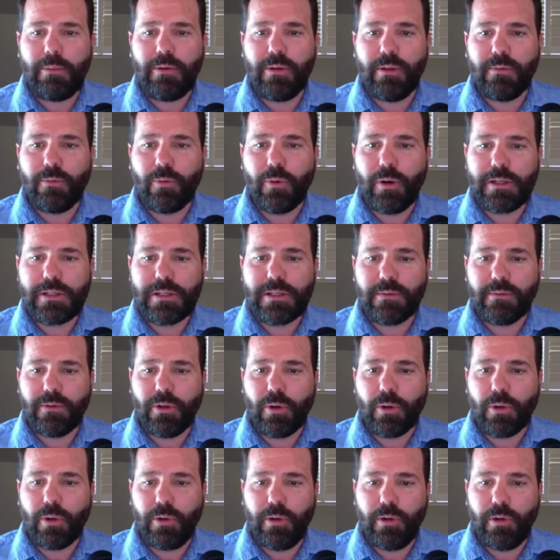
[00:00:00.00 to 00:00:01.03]
to the Voice of
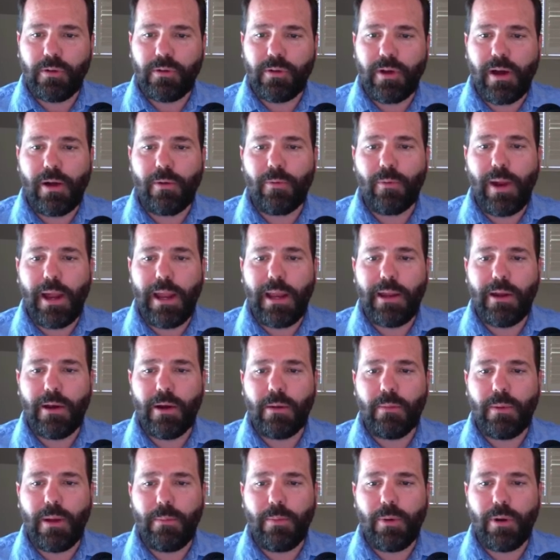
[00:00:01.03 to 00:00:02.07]
Local Utah right here
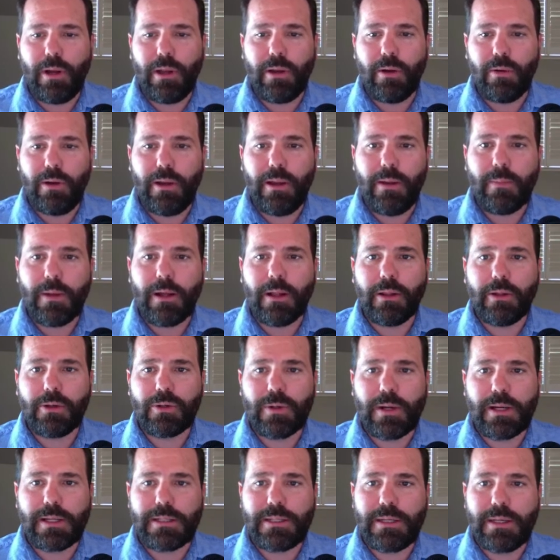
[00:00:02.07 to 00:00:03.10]
by putting your email
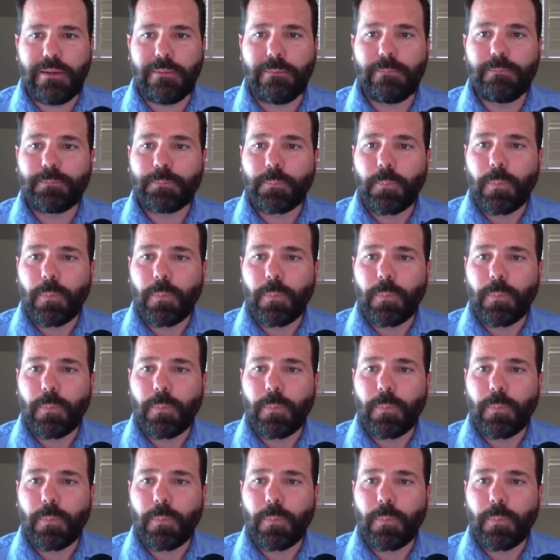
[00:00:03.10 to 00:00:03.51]
address in.